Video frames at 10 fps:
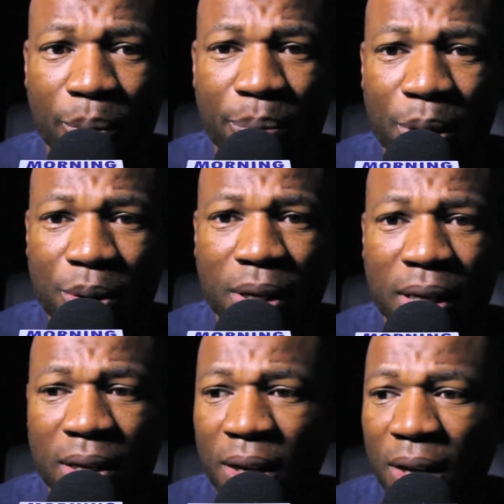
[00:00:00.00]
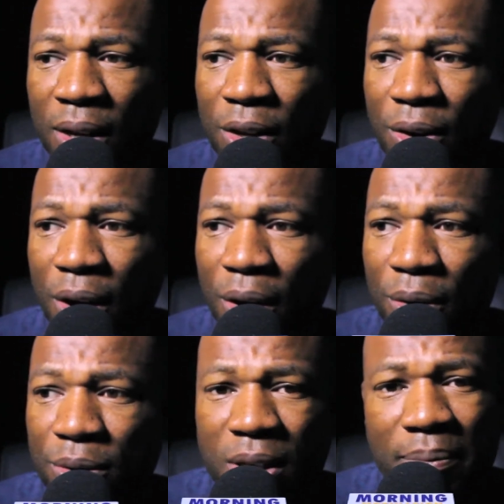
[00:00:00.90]
building,
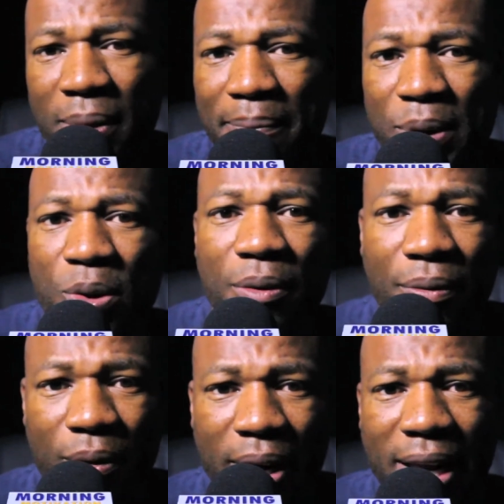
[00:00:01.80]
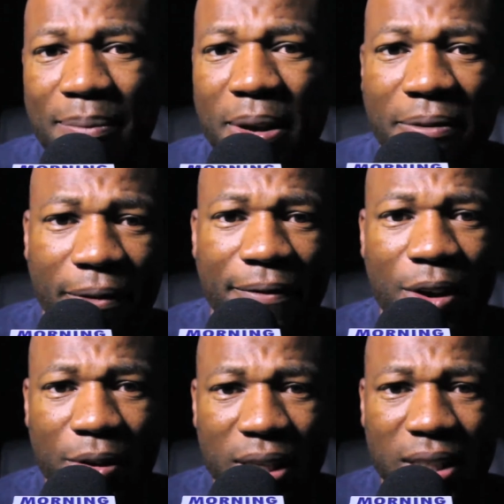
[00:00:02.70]
something beautiful, and I can be
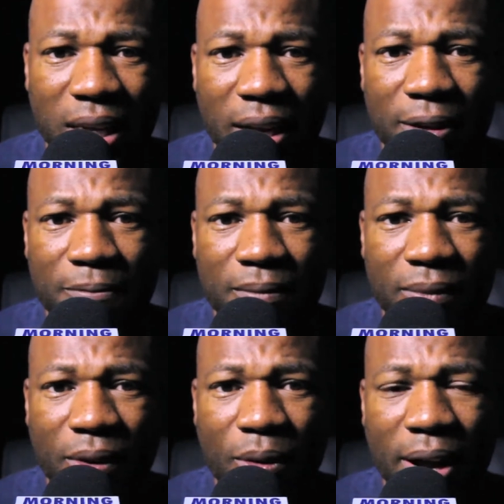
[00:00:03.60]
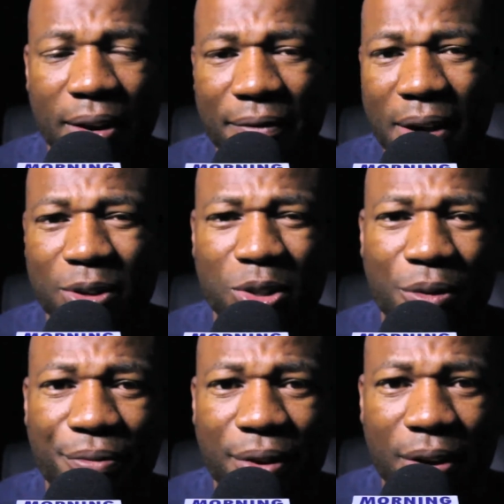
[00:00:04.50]
fulfilled inside, right? If I was
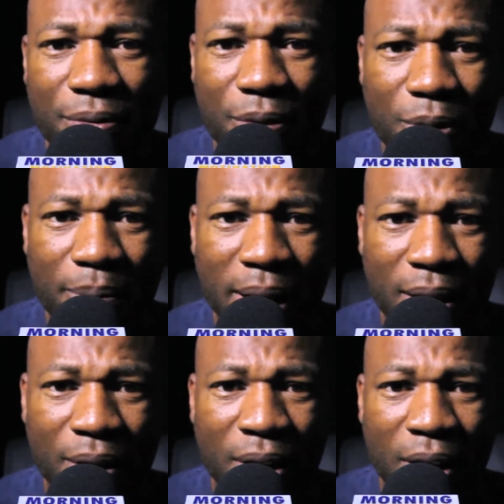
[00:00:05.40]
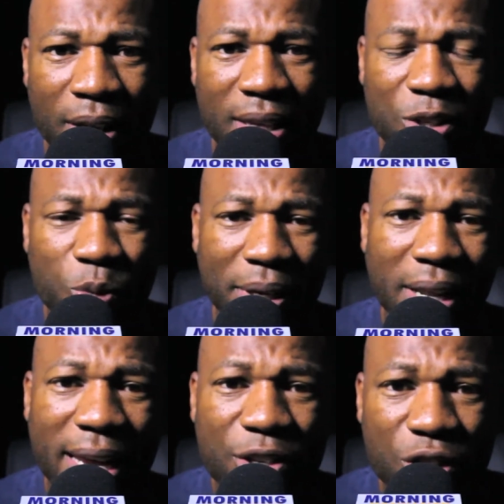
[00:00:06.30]
so fearful about this
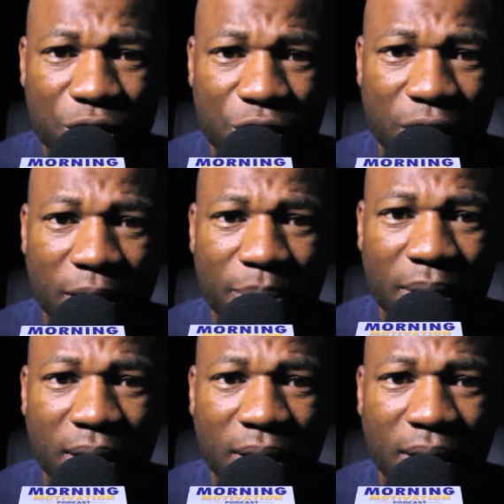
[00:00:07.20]
relationship